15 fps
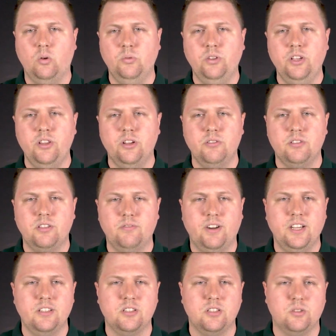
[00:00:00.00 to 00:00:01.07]
only those
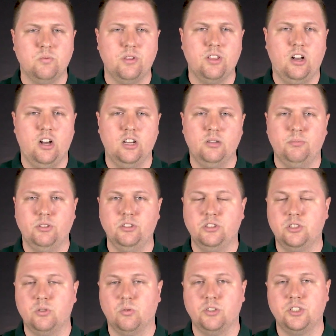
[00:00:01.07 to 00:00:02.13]
devices with audible
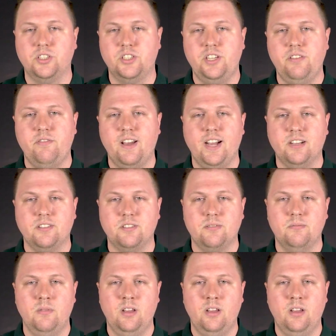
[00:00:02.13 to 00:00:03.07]
distortion defects.